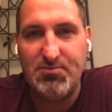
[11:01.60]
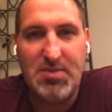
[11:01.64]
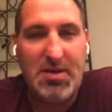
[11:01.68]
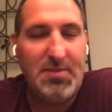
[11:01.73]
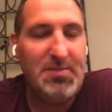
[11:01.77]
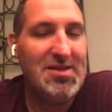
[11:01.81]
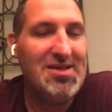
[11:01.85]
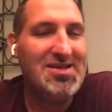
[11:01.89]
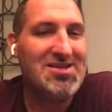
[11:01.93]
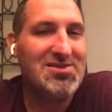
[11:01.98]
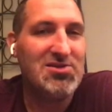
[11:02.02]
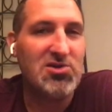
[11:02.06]

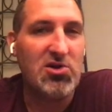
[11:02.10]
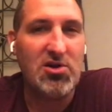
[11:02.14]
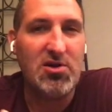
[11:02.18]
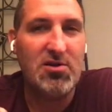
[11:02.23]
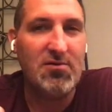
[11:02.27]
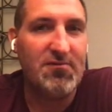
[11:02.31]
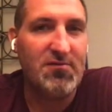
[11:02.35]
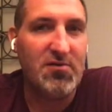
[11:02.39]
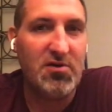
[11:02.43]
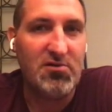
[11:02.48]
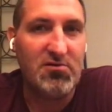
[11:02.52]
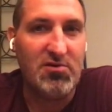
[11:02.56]
Maybe they
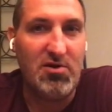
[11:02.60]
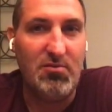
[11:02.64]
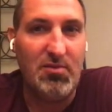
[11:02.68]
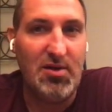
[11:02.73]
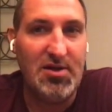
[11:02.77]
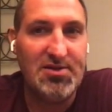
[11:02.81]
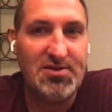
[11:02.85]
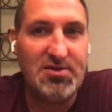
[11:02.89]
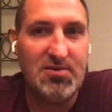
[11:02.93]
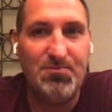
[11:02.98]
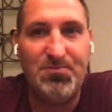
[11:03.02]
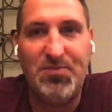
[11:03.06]
started for 3
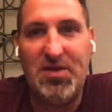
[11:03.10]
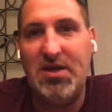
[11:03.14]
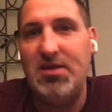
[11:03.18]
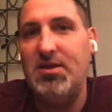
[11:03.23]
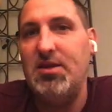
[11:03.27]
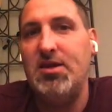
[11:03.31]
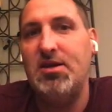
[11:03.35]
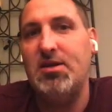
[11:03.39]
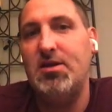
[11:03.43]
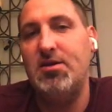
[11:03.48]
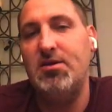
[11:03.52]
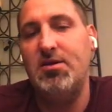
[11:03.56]
months and
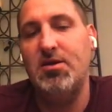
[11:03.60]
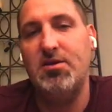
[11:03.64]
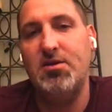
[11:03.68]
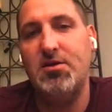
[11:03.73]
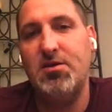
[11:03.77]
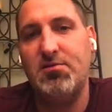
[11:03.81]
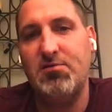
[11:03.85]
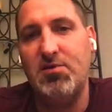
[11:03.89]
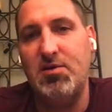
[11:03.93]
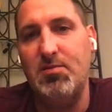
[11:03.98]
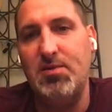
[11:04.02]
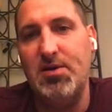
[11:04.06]
needed another
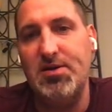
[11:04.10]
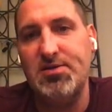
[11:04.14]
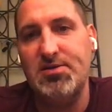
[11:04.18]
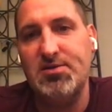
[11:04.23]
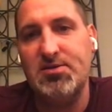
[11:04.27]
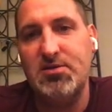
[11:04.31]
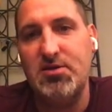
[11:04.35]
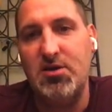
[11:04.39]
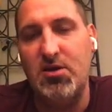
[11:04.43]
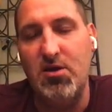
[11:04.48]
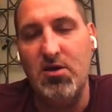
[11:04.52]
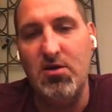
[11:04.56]
3
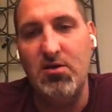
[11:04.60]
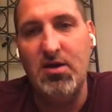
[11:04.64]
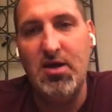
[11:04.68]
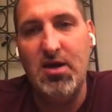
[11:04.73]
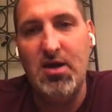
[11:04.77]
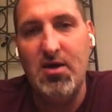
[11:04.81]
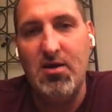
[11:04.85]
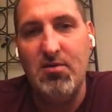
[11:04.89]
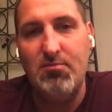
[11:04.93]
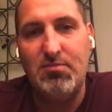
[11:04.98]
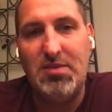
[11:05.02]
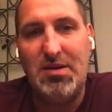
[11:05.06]
months.
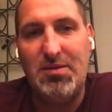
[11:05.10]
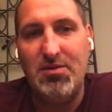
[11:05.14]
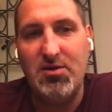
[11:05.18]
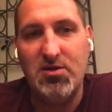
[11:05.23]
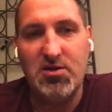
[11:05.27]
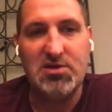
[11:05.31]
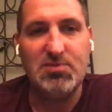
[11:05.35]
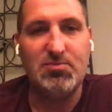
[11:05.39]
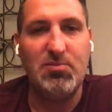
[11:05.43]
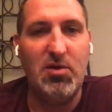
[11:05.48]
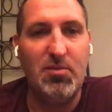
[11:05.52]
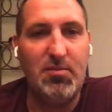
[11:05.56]
Maybe they're
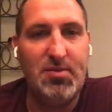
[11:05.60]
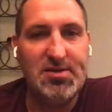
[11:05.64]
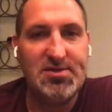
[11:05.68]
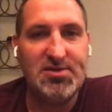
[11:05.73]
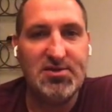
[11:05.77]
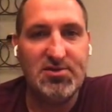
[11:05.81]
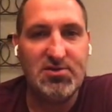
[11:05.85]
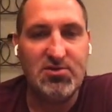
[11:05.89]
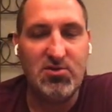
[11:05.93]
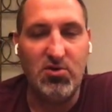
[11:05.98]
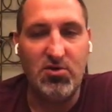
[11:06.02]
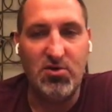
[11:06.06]
a small
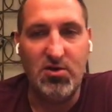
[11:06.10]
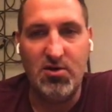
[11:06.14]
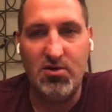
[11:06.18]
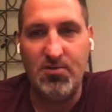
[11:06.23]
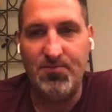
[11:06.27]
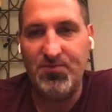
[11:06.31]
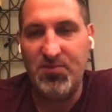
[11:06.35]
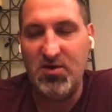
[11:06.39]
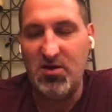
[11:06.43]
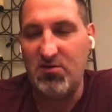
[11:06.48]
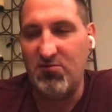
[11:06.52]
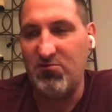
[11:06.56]
business
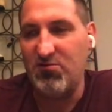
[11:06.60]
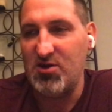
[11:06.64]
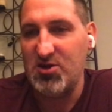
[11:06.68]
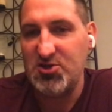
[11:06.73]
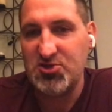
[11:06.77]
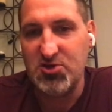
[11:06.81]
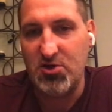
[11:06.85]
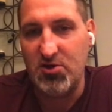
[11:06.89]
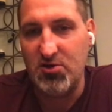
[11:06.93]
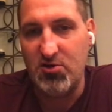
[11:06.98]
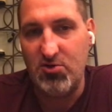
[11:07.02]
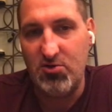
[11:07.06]
owner, a
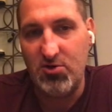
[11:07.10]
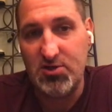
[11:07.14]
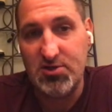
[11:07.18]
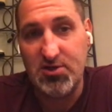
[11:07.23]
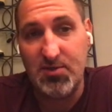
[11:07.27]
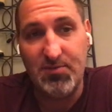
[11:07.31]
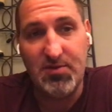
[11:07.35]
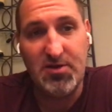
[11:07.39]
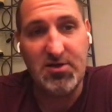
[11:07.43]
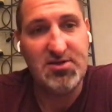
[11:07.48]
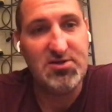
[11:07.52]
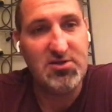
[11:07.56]
restaurant owner or
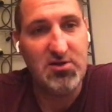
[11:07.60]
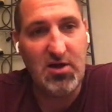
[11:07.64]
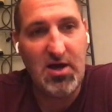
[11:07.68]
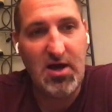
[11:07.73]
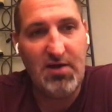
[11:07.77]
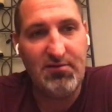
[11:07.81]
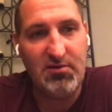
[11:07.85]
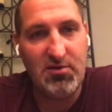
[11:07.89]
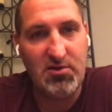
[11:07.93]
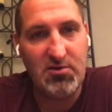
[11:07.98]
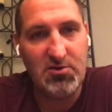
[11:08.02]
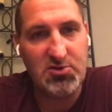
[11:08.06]
something, they're still
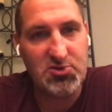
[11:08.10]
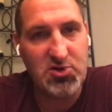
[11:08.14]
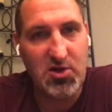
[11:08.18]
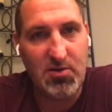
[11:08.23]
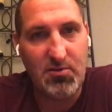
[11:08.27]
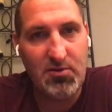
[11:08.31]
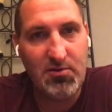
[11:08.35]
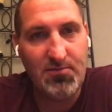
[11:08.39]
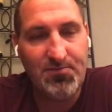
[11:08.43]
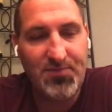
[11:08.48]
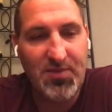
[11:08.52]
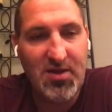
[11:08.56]
having a little
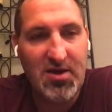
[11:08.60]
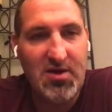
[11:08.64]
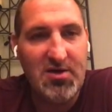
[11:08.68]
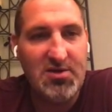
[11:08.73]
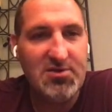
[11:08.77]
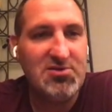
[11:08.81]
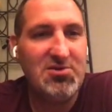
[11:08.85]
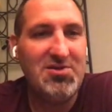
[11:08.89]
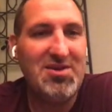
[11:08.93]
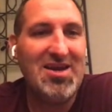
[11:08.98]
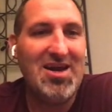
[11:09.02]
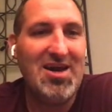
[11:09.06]
trouble.
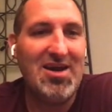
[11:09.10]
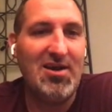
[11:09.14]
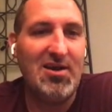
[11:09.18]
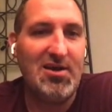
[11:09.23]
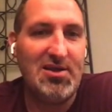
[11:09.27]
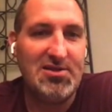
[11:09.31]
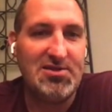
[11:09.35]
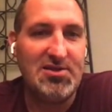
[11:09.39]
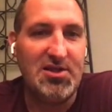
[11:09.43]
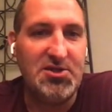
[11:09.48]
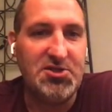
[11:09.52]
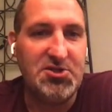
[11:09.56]
So they got an
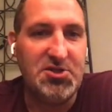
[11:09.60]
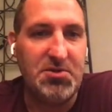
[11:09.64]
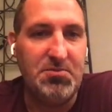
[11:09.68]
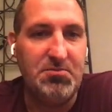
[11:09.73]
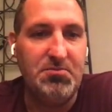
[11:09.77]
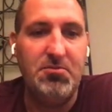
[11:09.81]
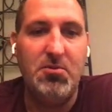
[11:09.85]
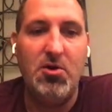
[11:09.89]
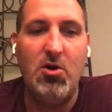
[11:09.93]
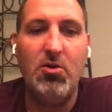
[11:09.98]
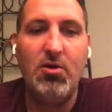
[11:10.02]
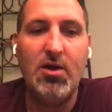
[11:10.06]
extension.
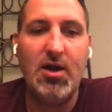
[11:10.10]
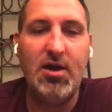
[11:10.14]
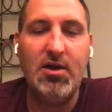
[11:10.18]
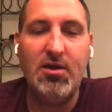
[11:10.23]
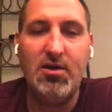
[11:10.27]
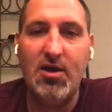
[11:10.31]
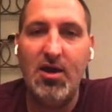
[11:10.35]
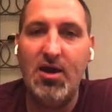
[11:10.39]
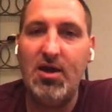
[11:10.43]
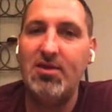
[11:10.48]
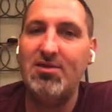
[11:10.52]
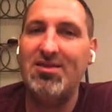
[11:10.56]
Okay,
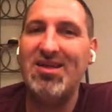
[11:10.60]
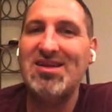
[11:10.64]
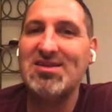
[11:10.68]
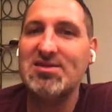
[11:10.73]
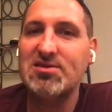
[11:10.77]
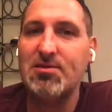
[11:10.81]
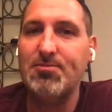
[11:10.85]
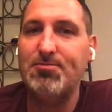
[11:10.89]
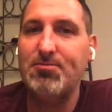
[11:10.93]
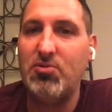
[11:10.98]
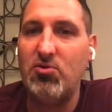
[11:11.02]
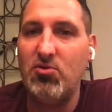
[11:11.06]
hey, that's
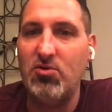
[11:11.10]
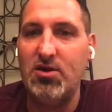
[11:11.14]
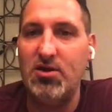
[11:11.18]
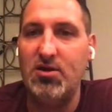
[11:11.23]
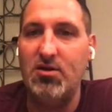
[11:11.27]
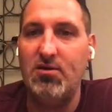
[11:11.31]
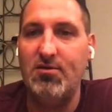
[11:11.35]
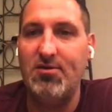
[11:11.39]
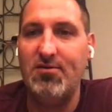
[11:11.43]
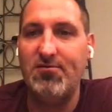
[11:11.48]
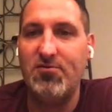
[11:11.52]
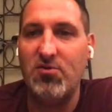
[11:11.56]
the point
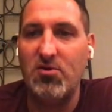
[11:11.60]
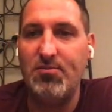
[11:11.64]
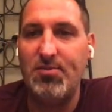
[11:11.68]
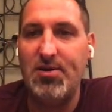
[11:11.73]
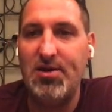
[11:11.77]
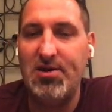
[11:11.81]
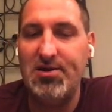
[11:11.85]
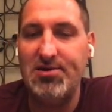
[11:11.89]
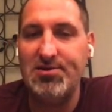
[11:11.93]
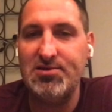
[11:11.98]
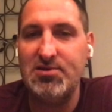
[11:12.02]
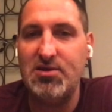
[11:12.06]
of the
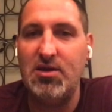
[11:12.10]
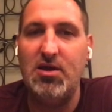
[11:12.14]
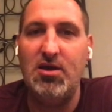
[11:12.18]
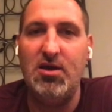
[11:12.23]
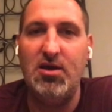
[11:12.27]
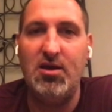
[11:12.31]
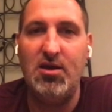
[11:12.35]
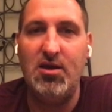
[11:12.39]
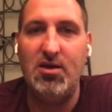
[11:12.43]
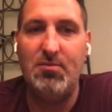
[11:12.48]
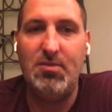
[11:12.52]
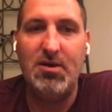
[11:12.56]
forbearance
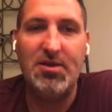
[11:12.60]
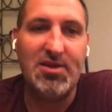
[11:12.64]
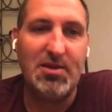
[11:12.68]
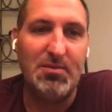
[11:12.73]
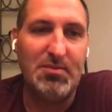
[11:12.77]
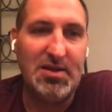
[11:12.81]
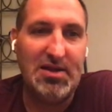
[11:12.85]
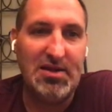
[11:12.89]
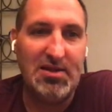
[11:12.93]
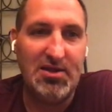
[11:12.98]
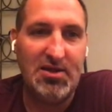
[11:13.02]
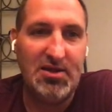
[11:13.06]
and about them
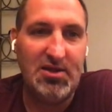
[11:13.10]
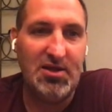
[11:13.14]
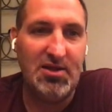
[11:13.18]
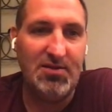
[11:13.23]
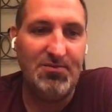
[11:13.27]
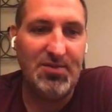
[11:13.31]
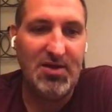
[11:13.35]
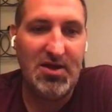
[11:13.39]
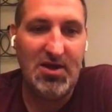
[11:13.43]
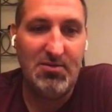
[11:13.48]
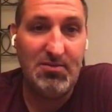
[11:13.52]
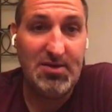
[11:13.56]
being lenient,
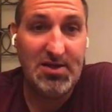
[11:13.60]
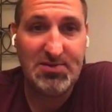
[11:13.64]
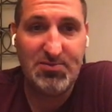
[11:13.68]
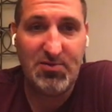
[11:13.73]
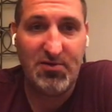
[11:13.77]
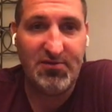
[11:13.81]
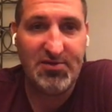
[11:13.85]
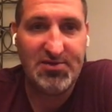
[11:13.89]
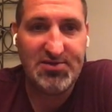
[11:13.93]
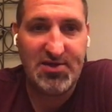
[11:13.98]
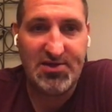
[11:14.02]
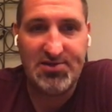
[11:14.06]
and makes
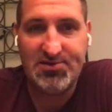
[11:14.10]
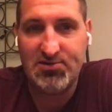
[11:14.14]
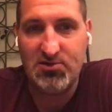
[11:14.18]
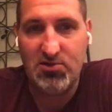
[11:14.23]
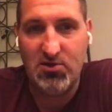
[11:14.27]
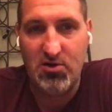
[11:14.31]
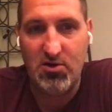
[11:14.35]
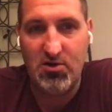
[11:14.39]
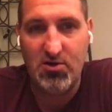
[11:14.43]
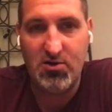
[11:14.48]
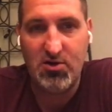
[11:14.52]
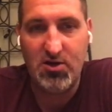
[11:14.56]
perfect sense.
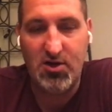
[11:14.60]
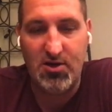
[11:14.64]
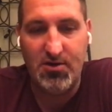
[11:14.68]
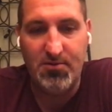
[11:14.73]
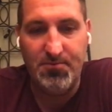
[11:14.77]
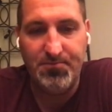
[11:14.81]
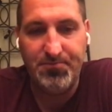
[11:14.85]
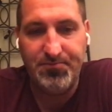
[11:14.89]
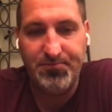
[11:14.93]
All good.